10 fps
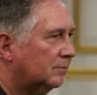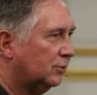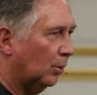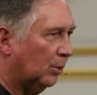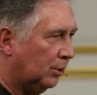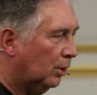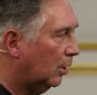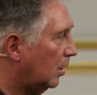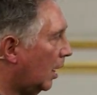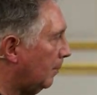So when
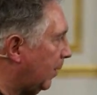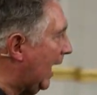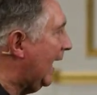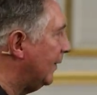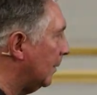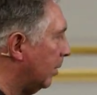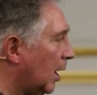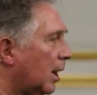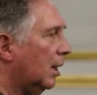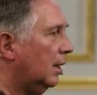you're applying the
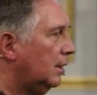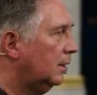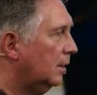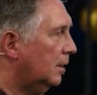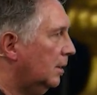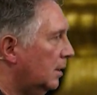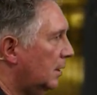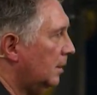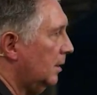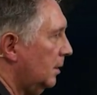blood,
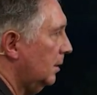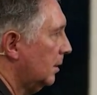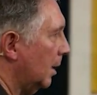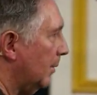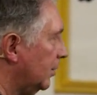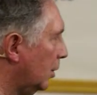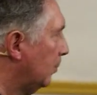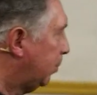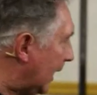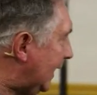come on, you're
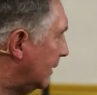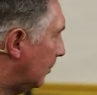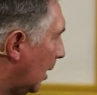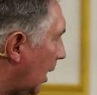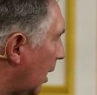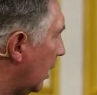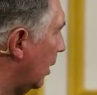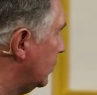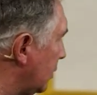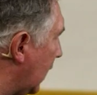pleading the blood
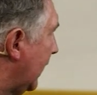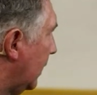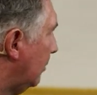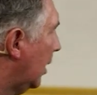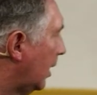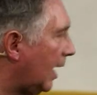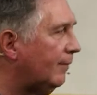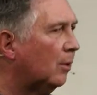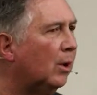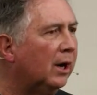or slinging blood
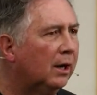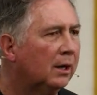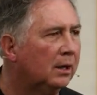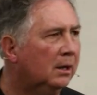everywhere.